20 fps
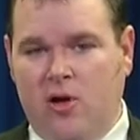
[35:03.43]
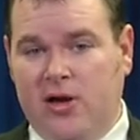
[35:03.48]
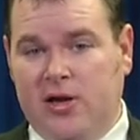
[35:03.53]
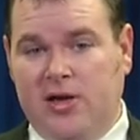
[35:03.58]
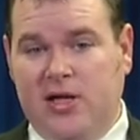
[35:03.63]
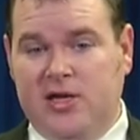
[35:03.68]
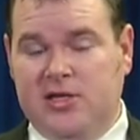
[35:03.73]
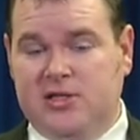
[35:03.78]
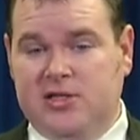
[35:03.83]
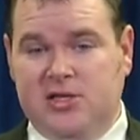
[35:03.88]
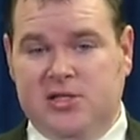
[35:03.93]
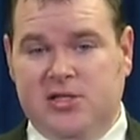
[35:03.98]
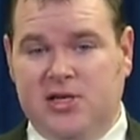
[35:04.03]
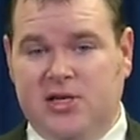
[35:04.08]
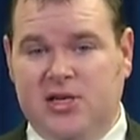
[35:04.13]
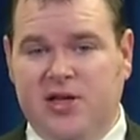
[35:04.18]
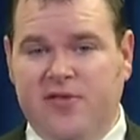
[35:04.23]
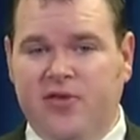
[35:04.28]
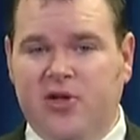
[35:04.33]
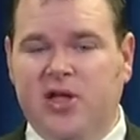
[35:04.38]
least to
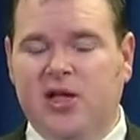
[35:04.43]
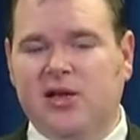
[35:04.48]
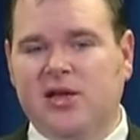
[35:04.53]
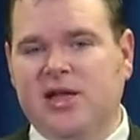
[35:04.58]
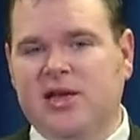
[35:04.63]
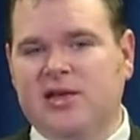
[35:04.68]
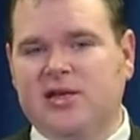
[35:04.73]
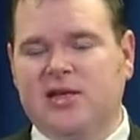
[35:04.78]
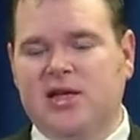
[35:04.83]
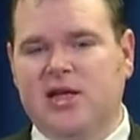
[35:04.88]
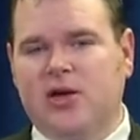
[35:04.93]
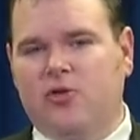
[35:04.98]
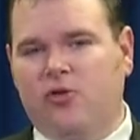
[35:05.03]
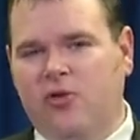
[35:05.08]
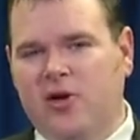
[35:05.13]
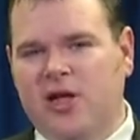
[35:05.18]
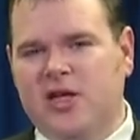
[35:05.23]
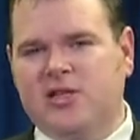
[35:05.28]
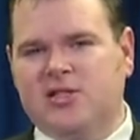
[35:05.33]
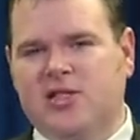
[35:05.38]
significantly
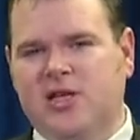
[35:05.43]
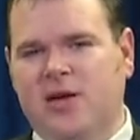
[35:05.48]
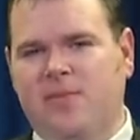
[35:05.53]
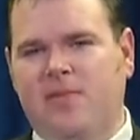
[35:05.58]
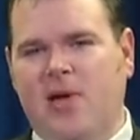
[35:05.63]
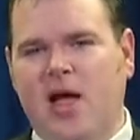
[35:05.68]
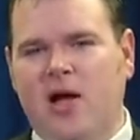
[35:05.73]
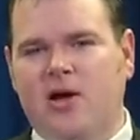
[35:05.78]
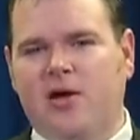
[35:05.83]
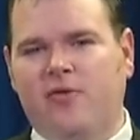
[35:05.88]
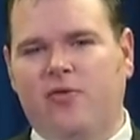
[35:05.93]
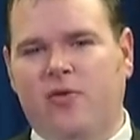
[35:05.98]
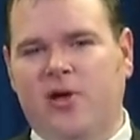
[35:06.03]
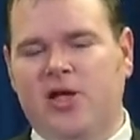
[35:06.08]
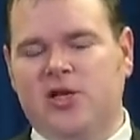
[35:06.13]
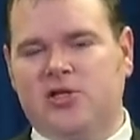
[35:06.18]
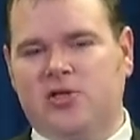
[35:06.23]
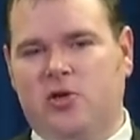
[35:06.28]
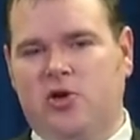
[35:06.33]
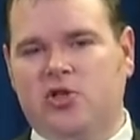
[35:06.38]
decrease the amount of
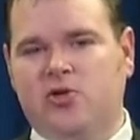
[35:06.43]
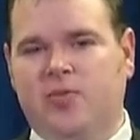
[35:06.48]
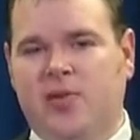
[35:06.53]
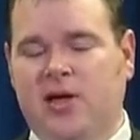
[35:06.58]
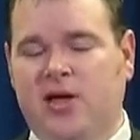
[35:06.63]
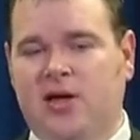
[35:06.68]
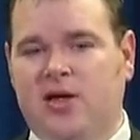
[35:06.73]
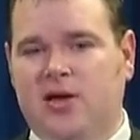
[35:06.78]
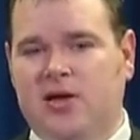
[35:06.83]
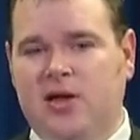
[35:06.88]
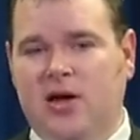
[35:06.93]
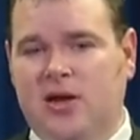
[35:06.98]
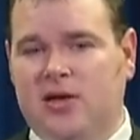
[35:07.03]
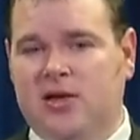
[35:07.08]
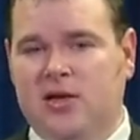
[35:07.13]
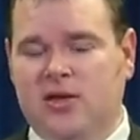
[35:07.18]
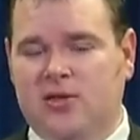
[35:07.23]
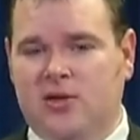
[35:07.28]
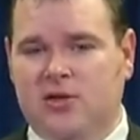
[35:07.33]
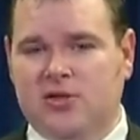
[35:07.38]
research being
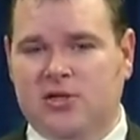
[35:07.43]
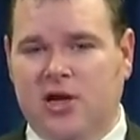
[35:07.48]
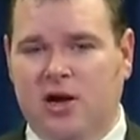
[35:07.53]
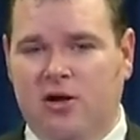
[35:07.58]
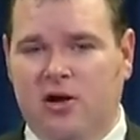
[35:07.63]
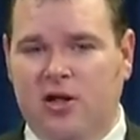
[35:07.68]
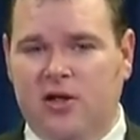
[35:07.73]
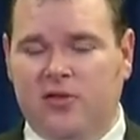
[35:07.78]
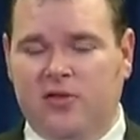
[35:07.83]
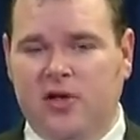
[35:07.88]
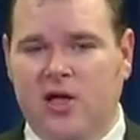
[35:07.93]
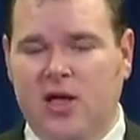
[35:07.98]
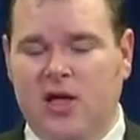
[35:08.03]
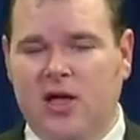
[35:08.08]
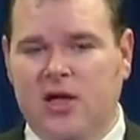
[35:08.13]
conducted in those areas,